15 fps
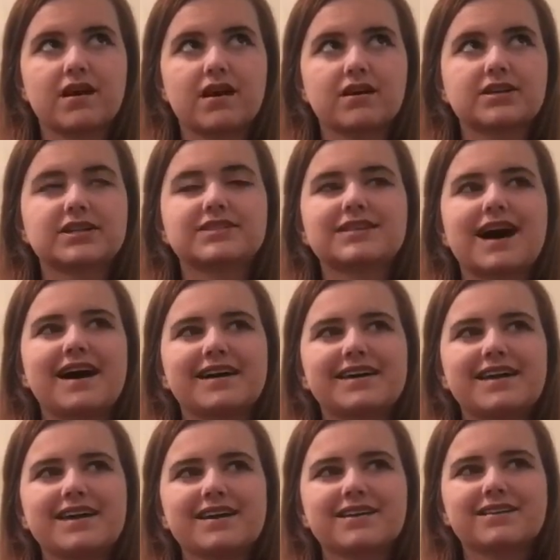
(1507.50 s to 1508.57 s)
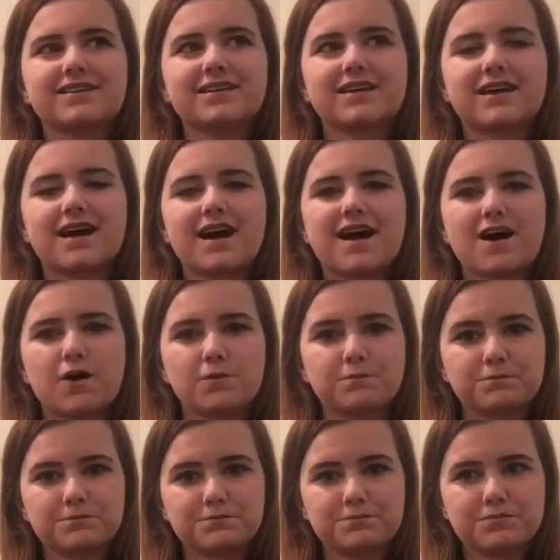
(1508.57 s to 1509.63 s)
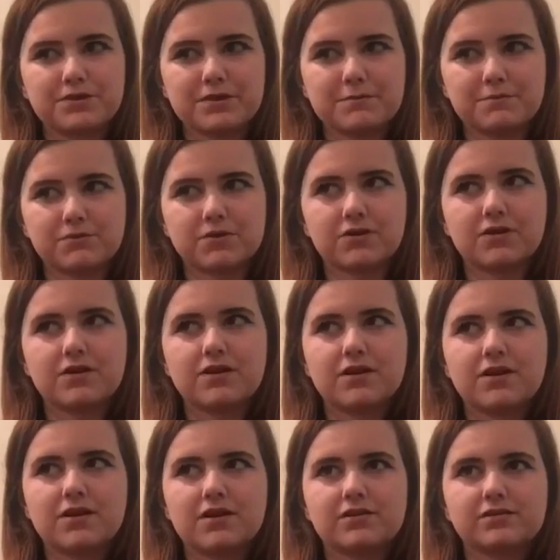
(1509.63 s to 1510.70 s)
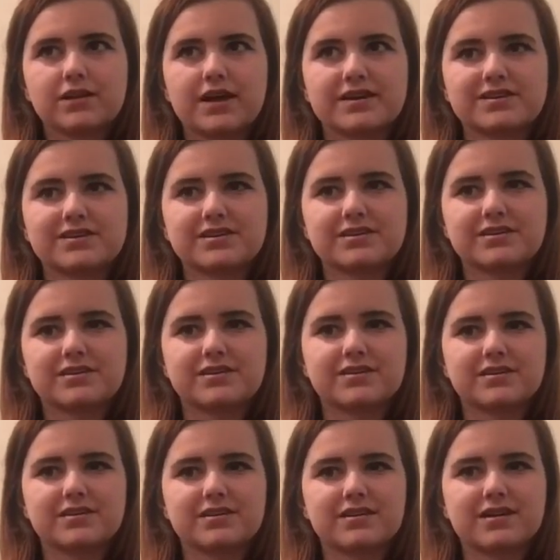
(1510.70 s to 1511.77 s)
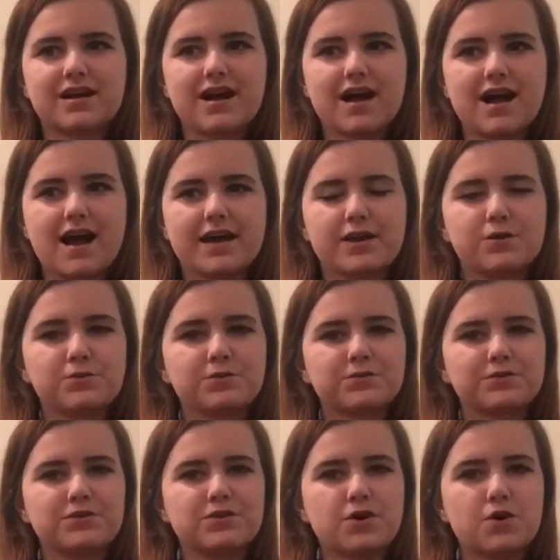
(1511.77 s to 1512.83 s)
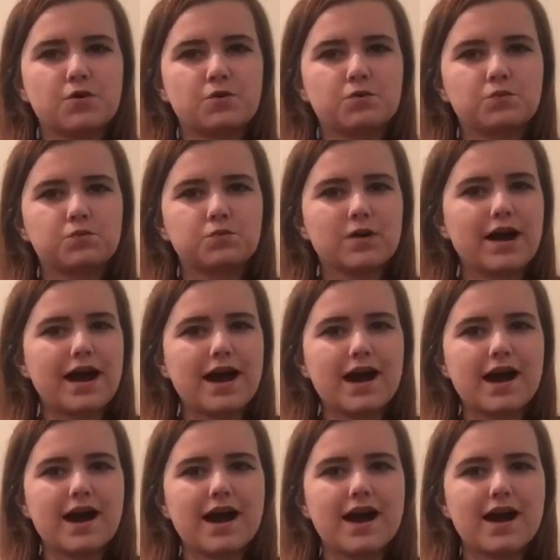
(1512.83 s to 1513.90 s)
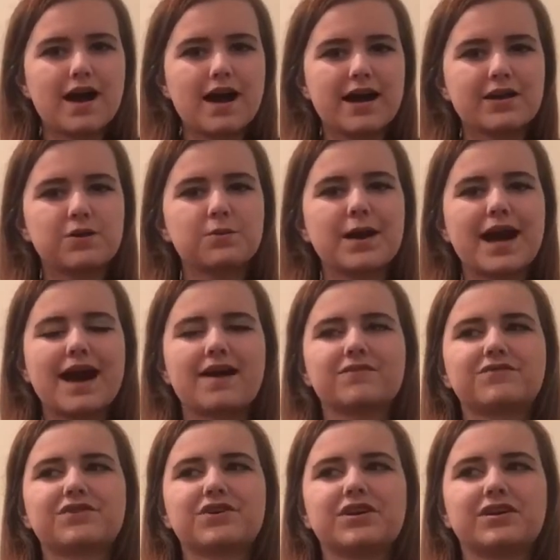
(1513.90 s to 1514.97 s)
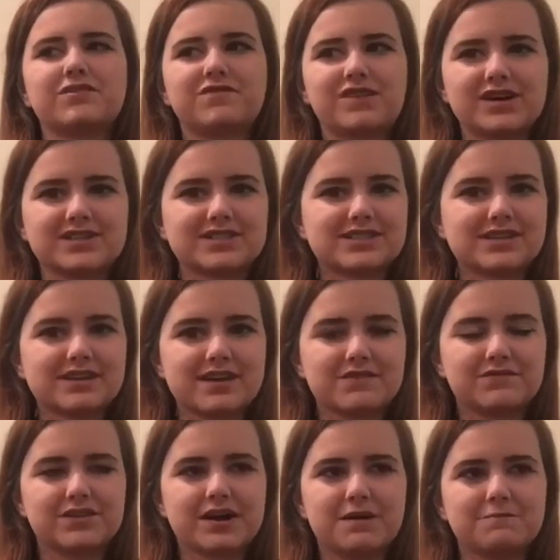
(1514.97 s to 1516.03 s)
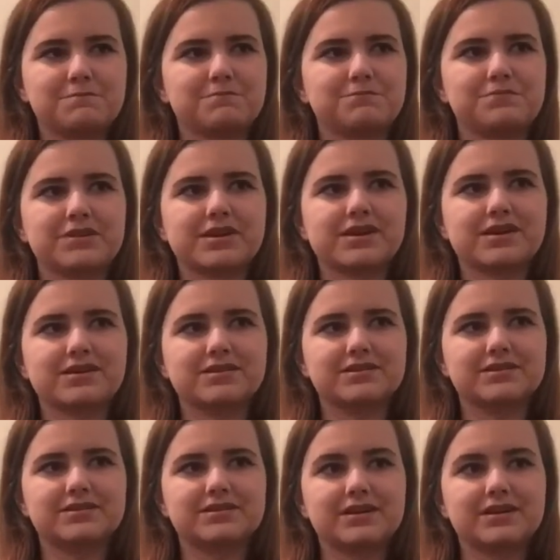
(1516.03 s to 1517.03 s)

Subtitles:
because I can't help people, like, I don't know, I don't have good advice to give them because